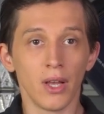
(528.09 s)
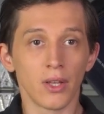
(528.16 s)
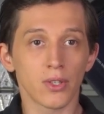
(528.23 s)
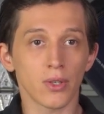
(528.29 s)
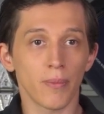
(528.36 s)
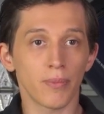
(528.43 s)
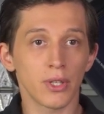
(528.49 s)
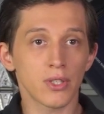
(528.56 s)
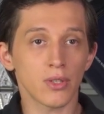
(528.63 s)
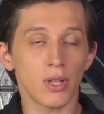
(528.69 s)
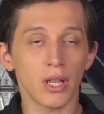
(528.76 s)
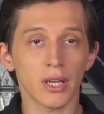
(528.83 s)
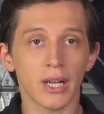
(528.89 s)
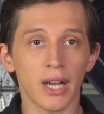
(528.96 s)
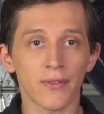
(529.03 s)
So this is
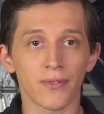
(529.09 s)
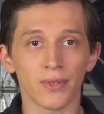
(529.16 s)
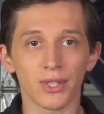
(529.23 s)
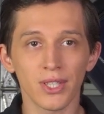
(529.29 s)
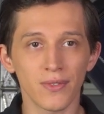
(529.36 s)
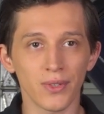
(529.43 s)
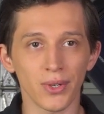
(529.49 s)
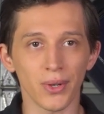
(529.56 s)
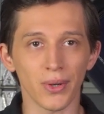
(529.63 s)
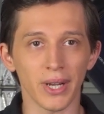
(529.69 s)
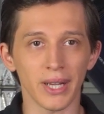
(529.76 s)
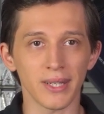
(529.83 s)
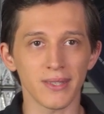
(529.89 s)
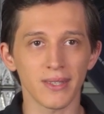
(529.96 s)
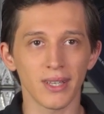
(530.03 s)
all I got for this video
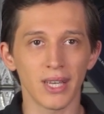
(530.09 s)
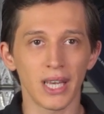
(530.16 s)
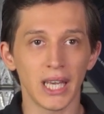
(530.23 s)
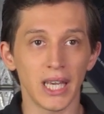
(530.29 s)
guys.